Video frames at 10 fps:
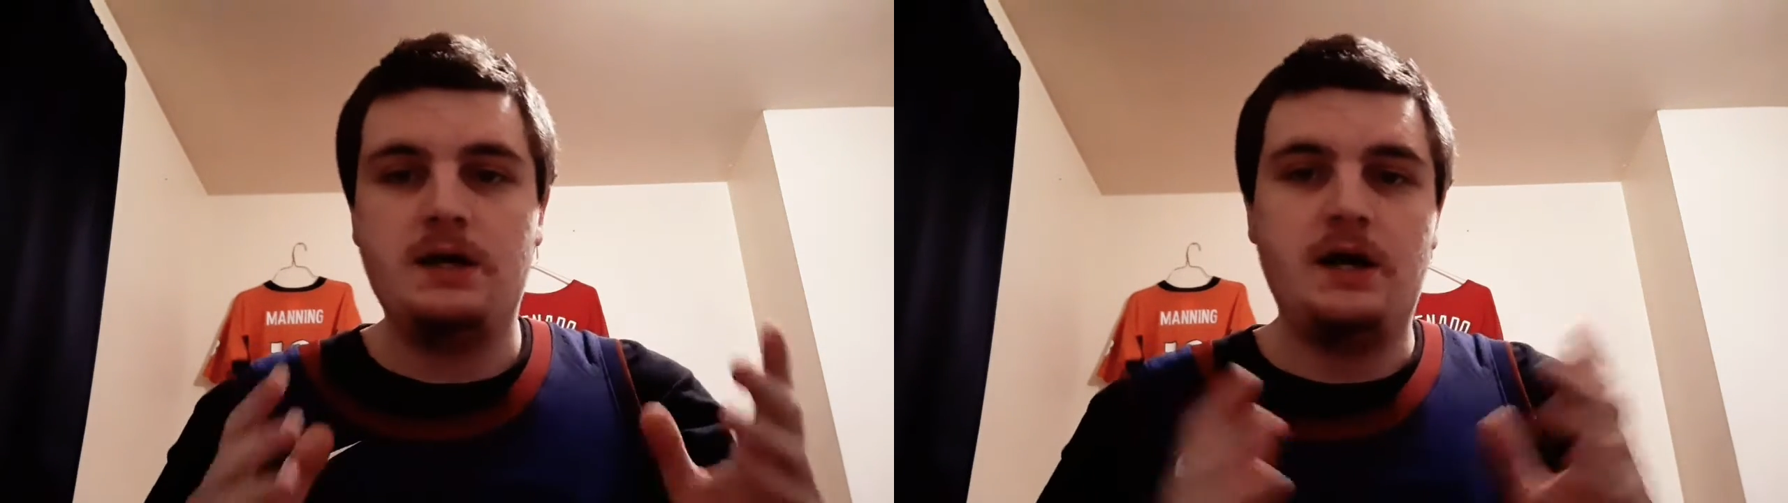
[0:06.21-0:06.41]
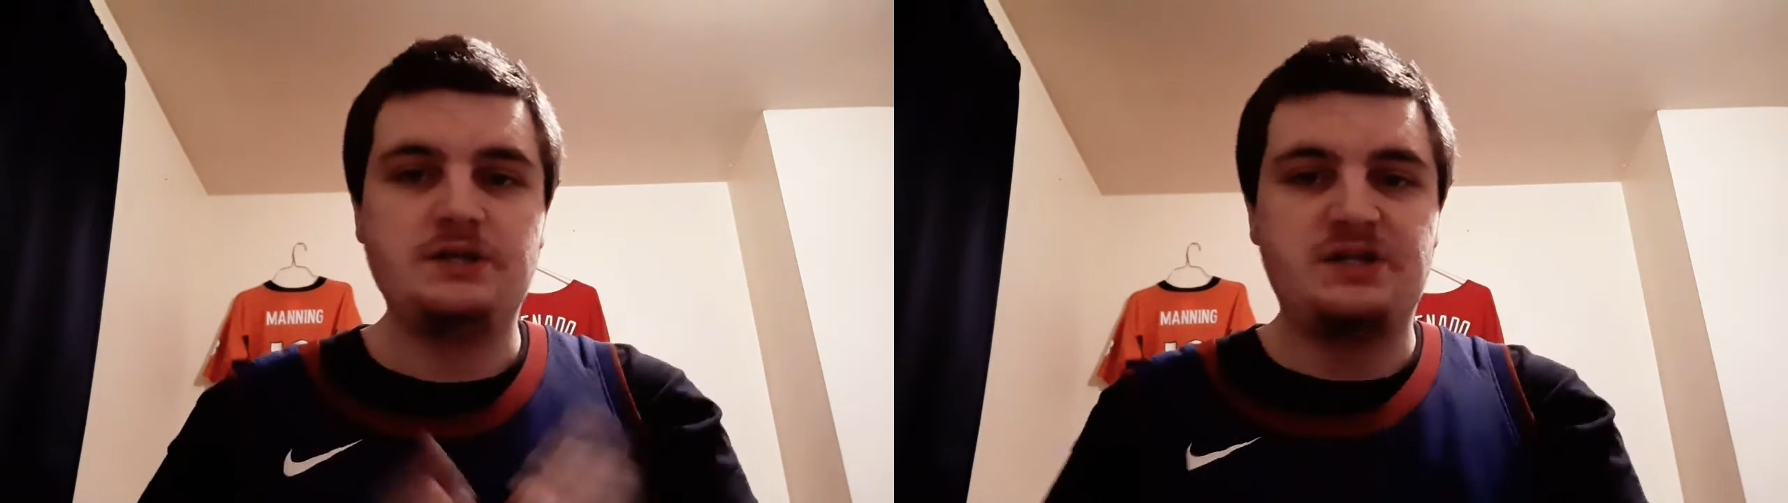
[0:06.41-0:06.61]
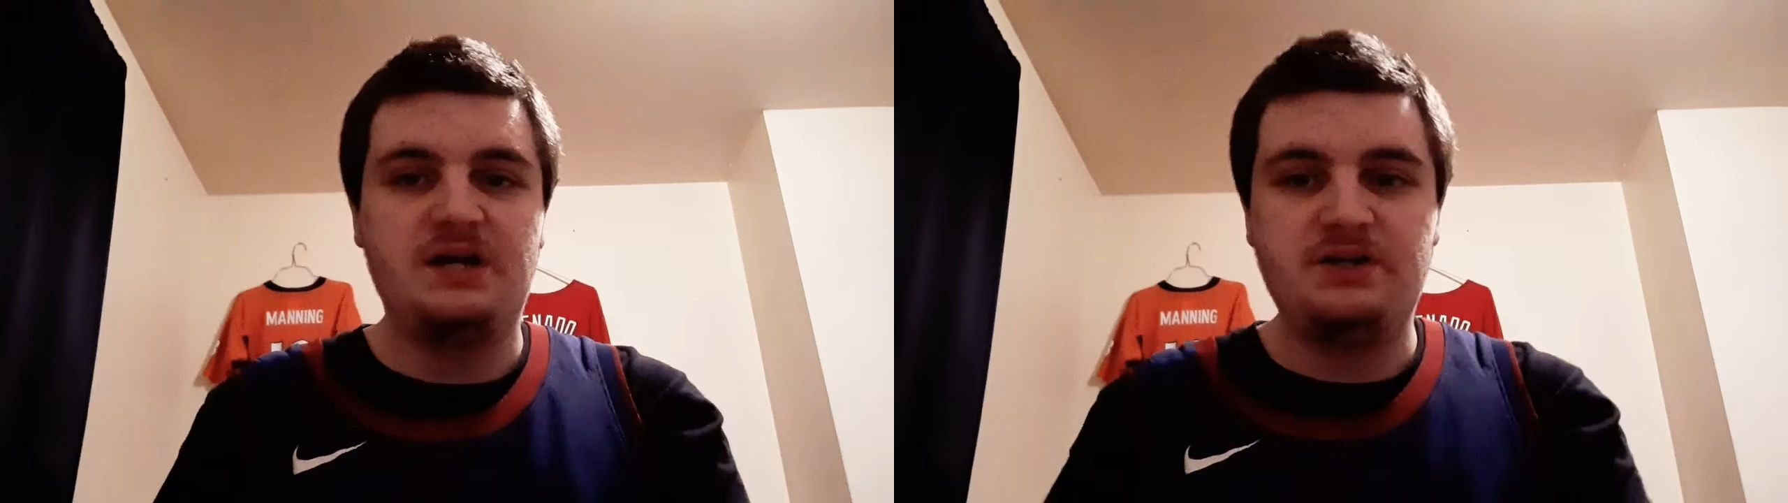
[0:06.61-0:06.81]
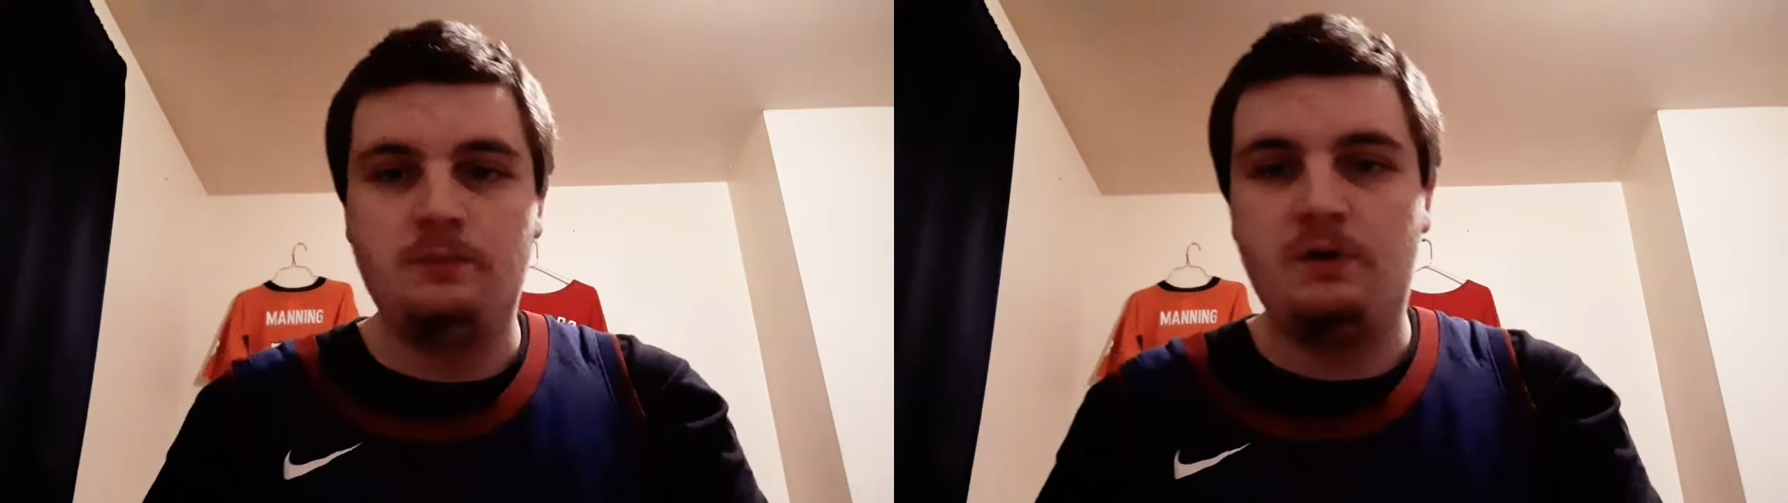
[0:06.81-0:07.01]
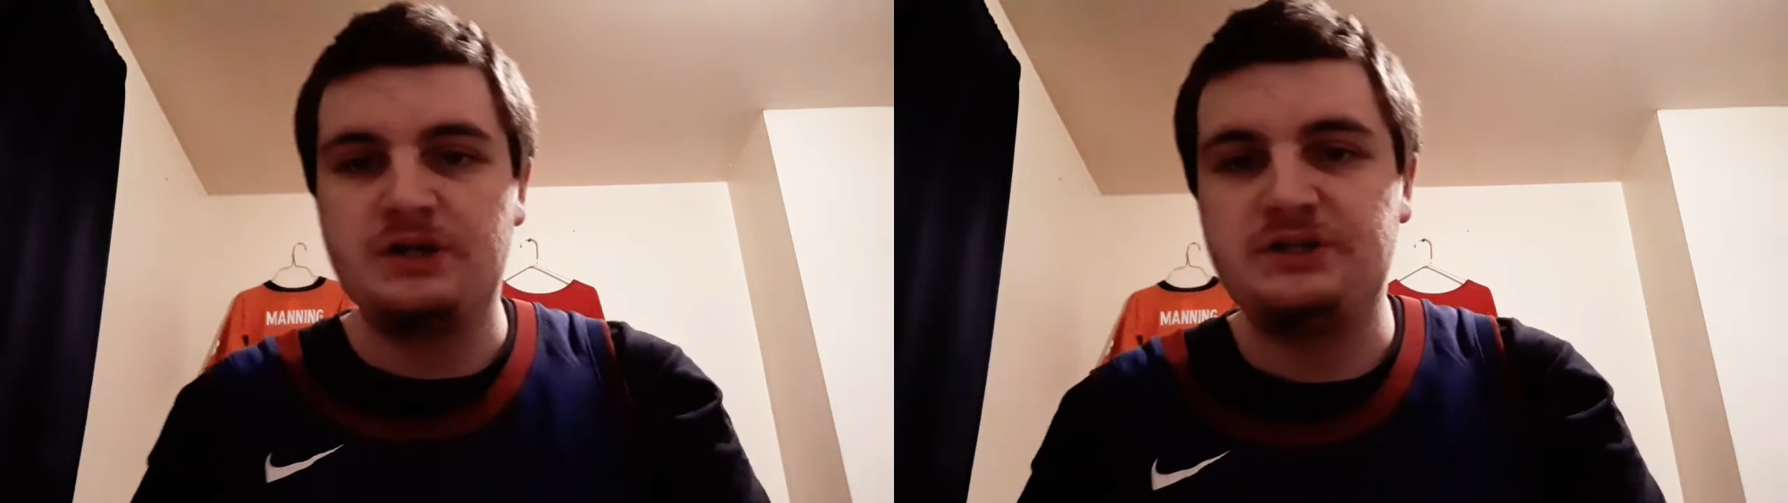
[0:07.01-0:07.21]
I just got
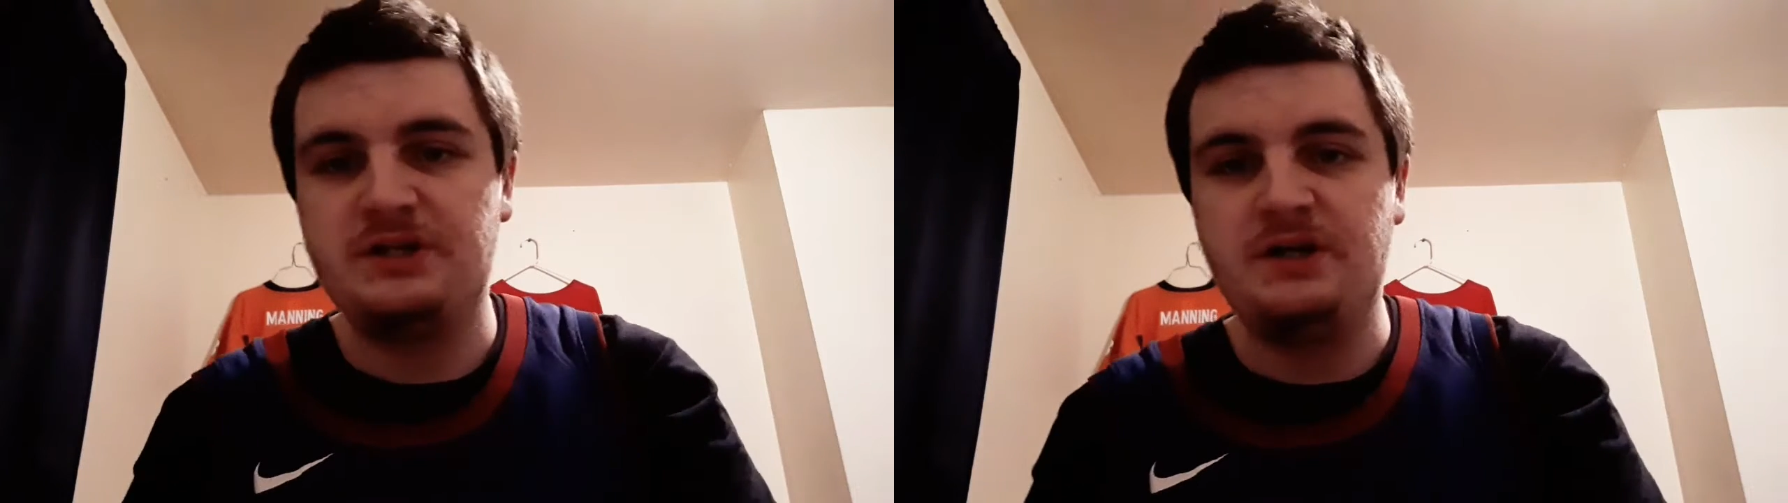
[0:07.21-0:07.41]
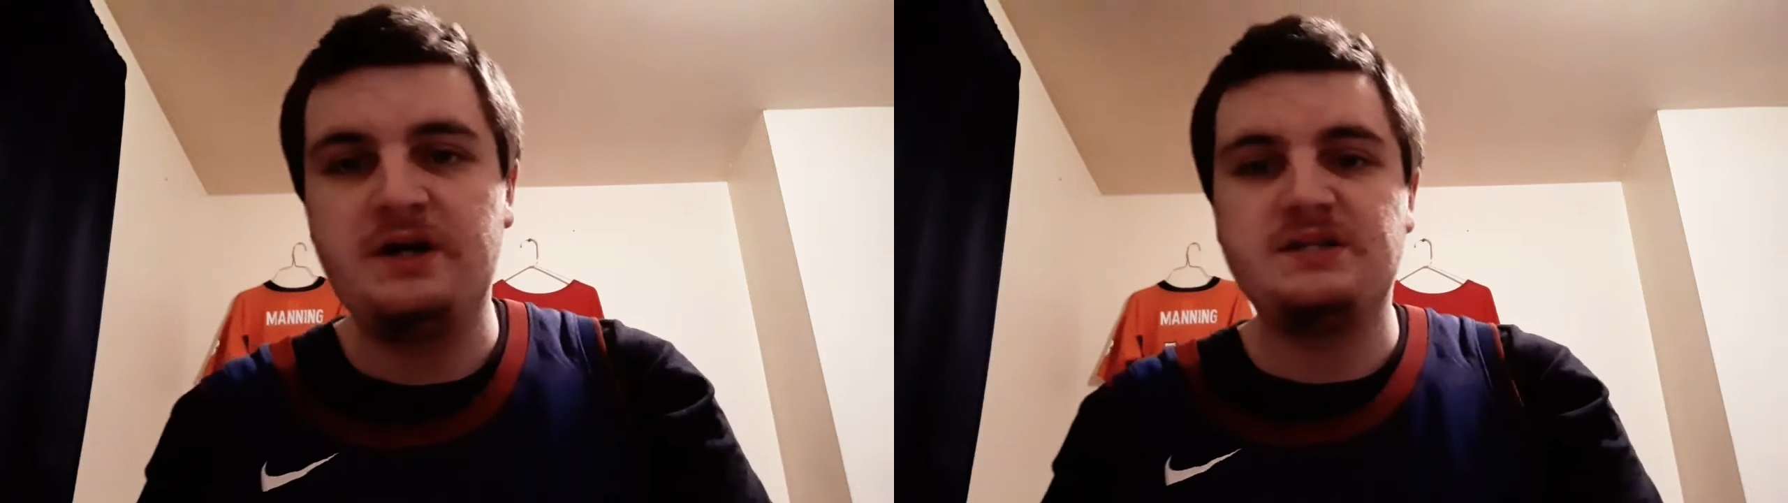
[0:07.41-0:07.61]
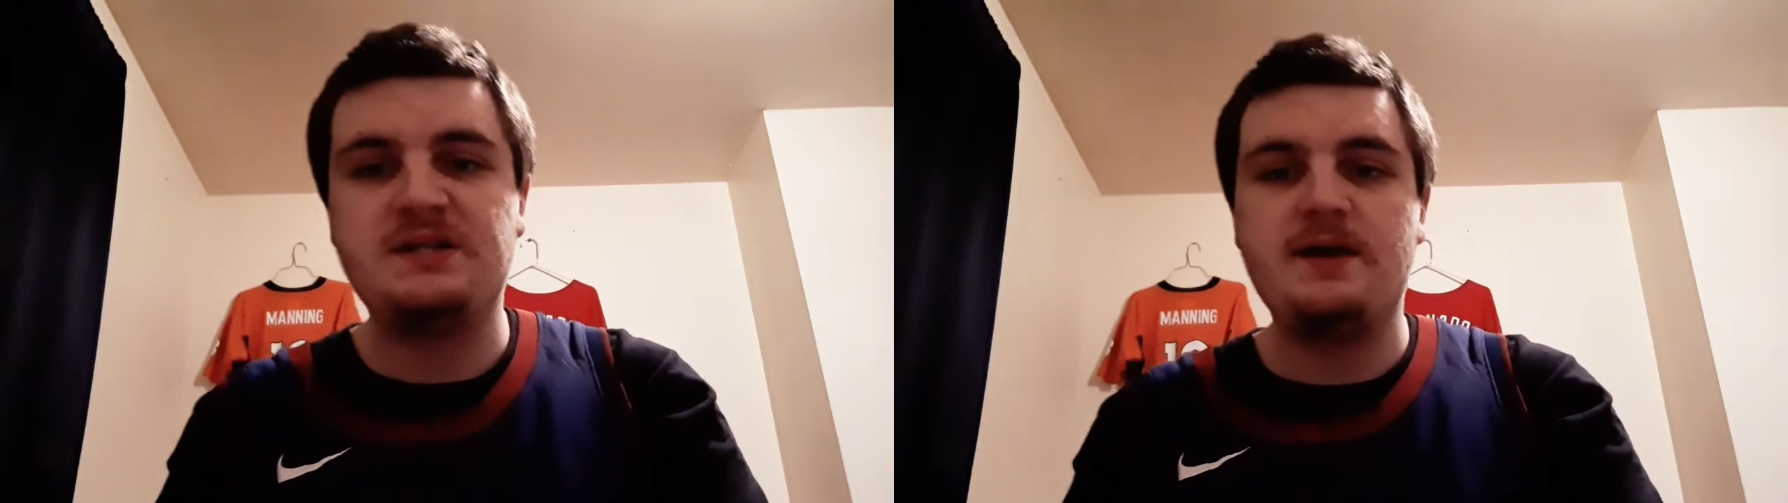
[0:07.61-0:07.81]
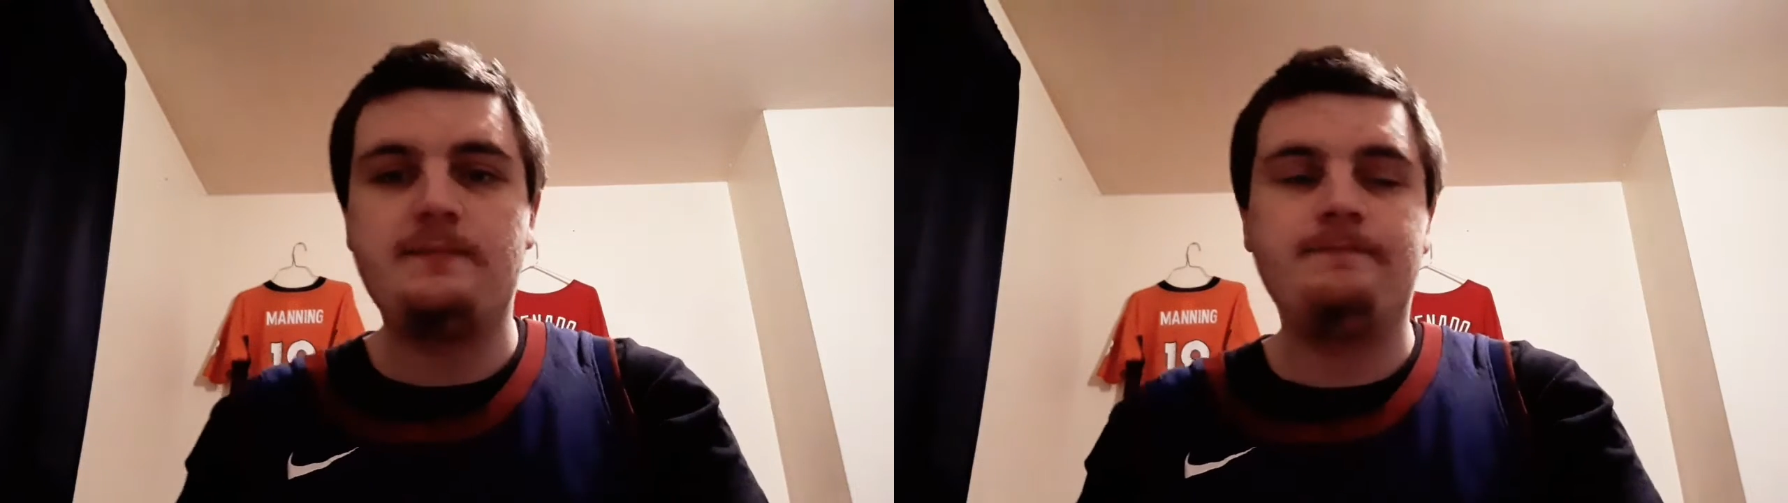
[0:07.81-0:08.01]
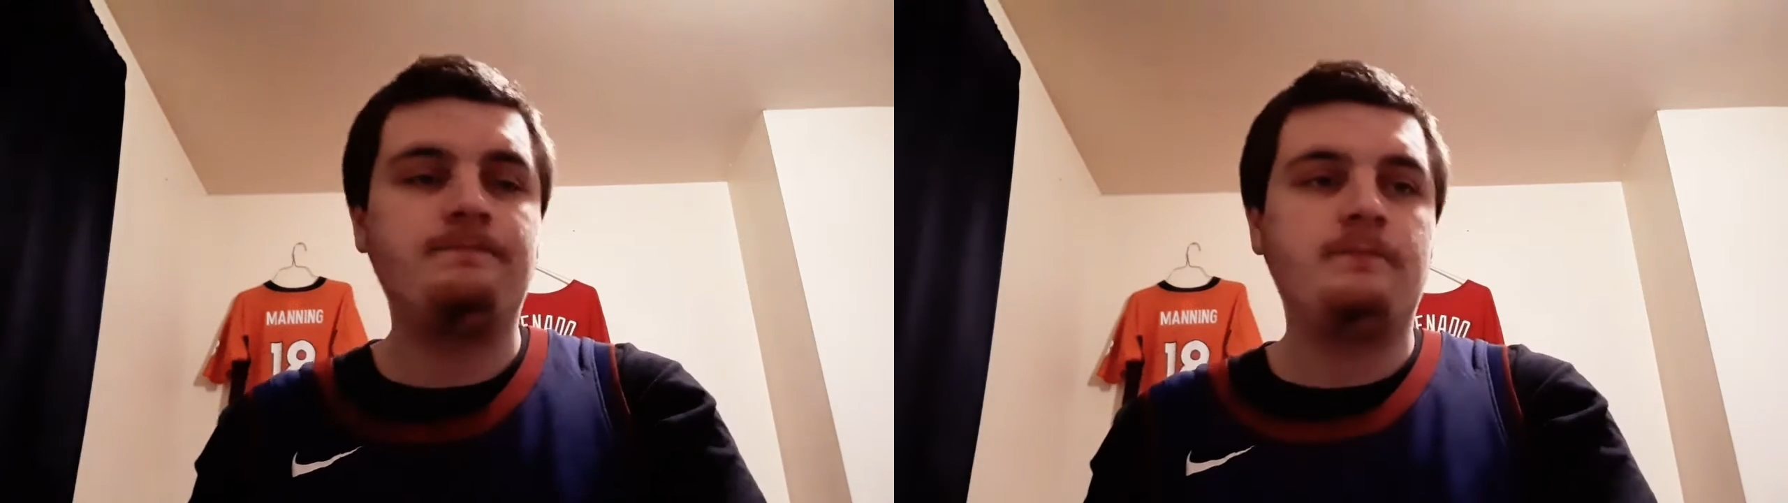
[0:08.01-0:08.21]
done watching the Nuggets
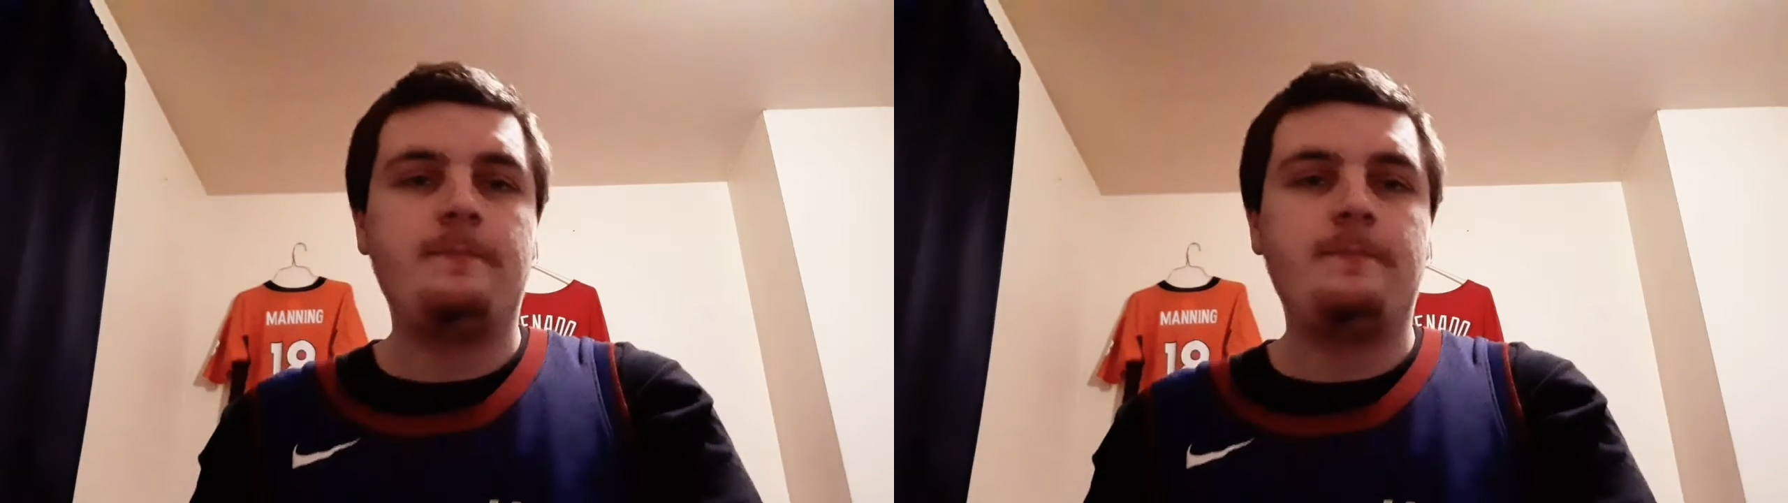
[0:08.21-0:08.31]
game.